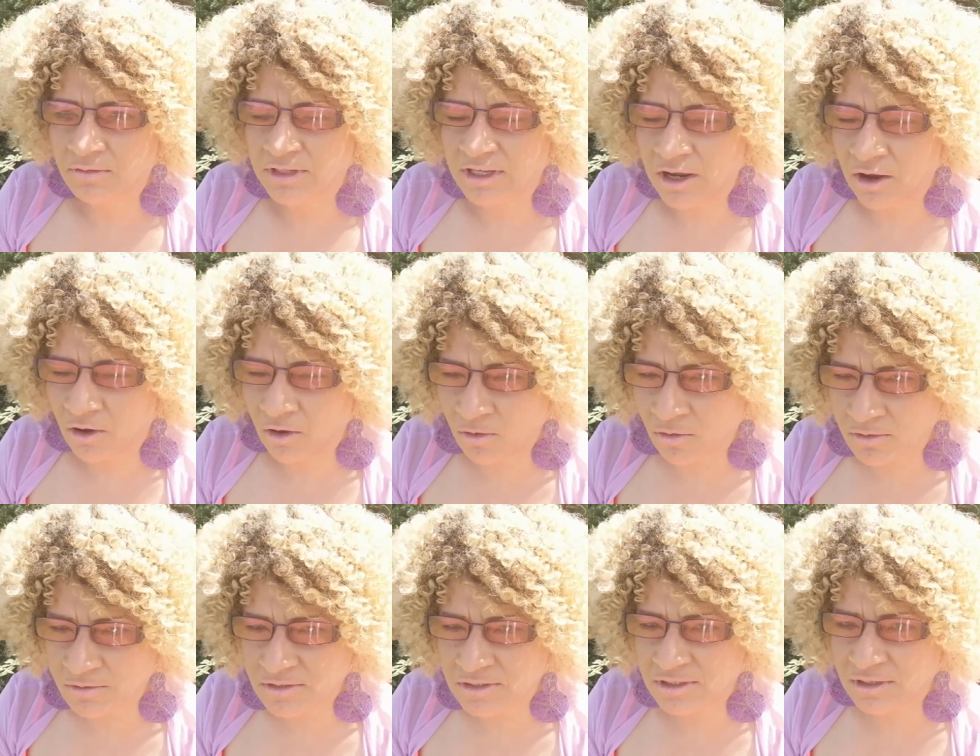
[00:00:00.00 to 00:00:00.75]
The
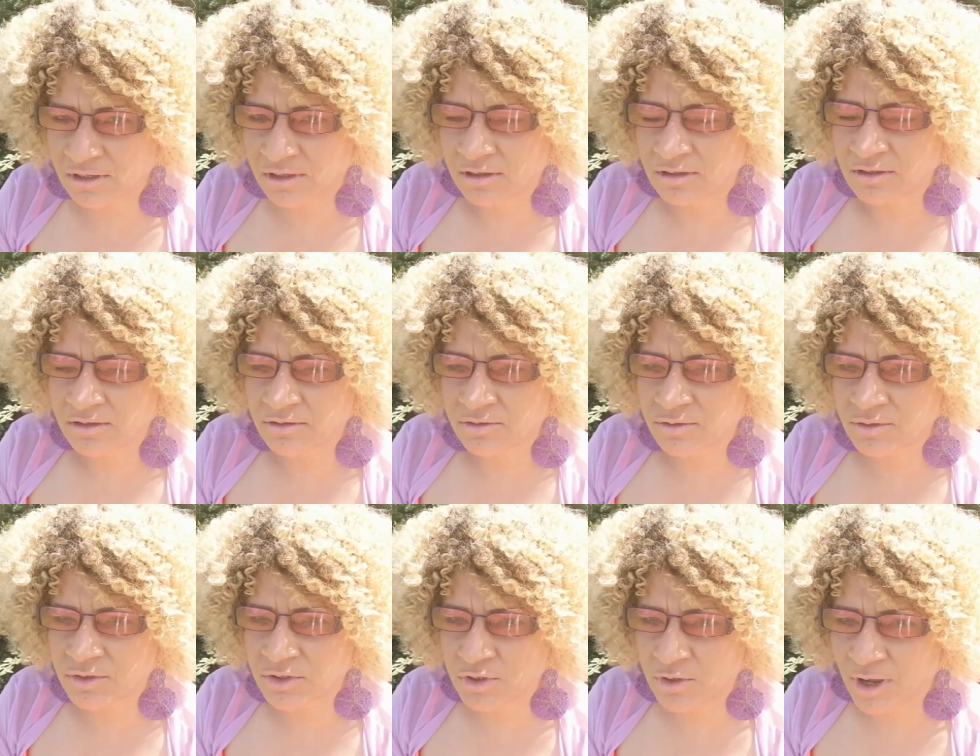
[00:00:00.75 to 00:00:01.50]
answer
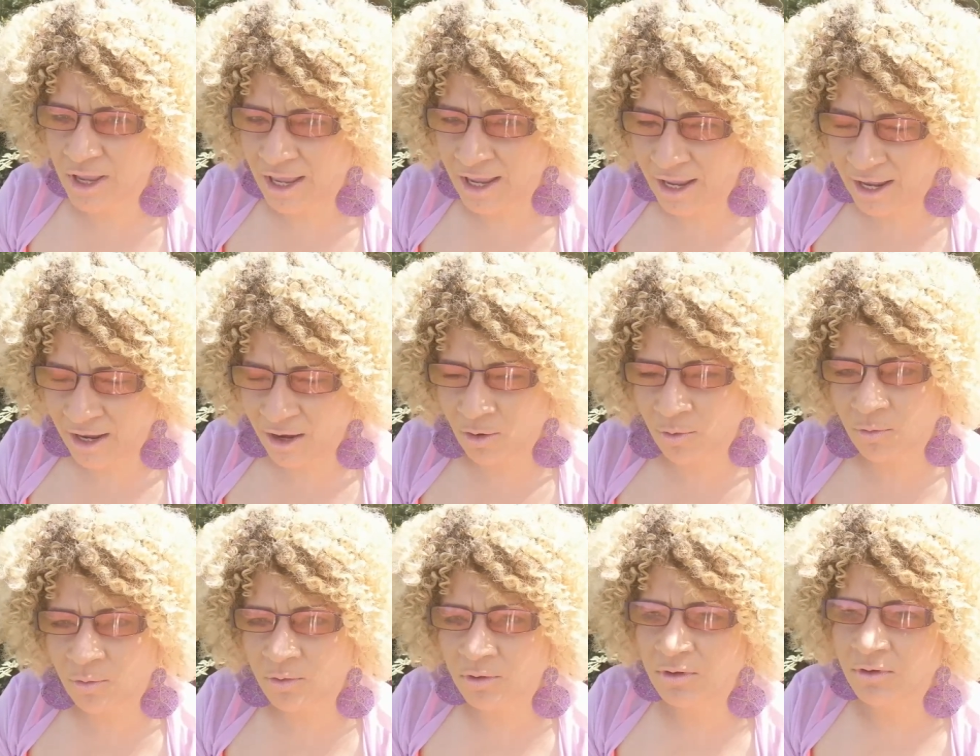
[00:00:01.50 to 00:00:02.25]
to
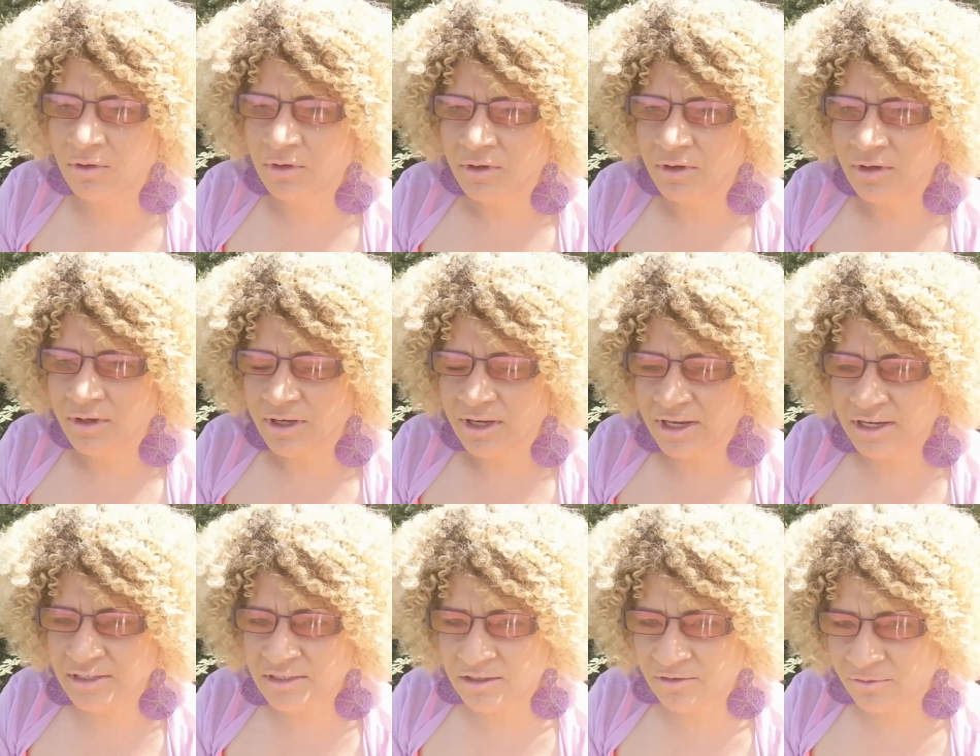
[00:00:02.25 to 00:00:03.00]
how
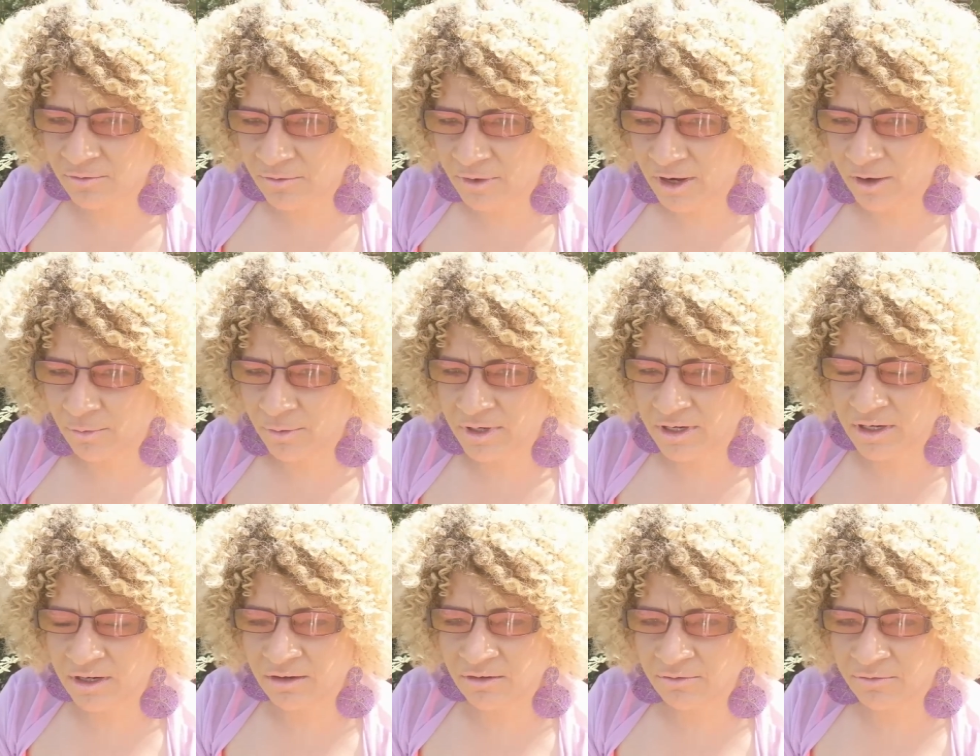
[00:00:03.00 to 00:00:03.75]
is a
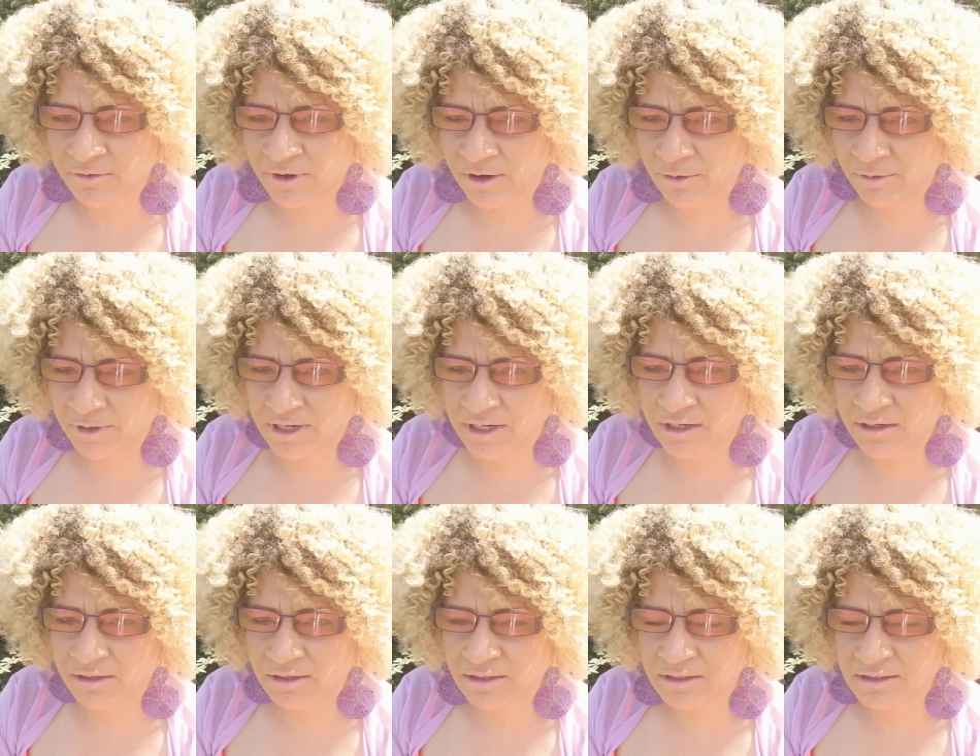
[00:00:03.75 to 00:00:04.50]
very, very
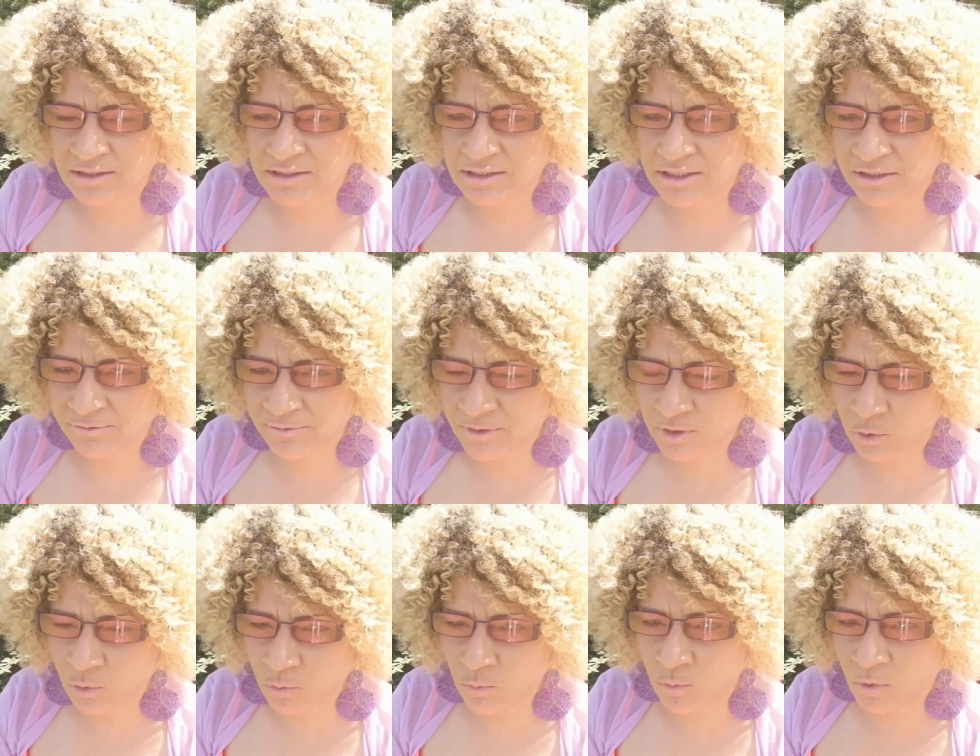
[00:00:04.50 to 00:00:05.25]

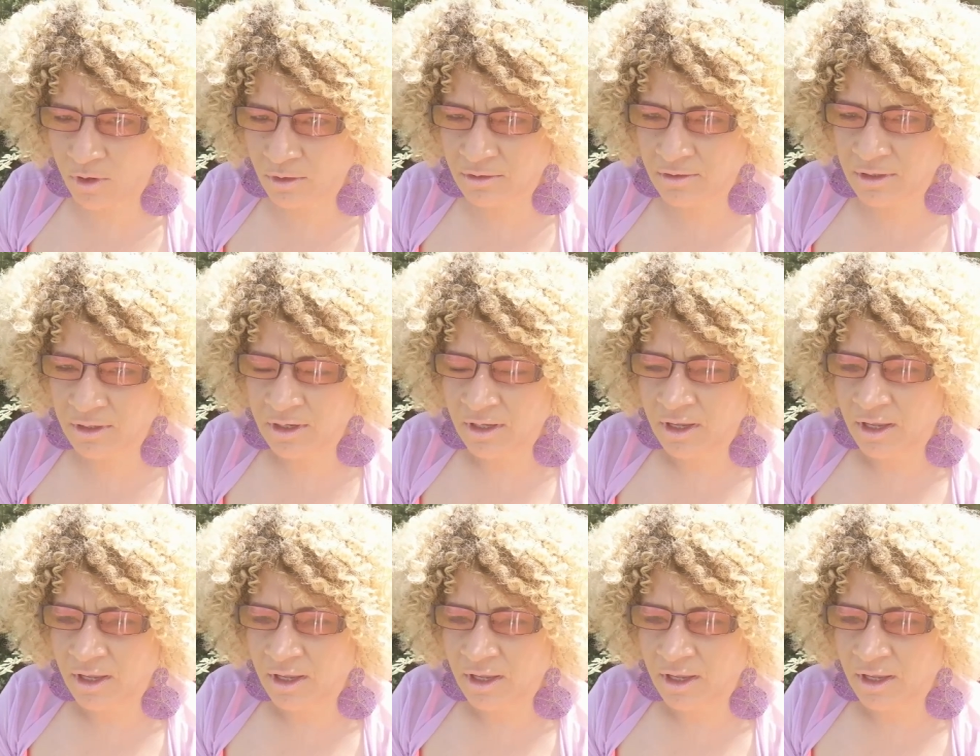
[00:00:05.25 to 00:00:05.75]
difficult one.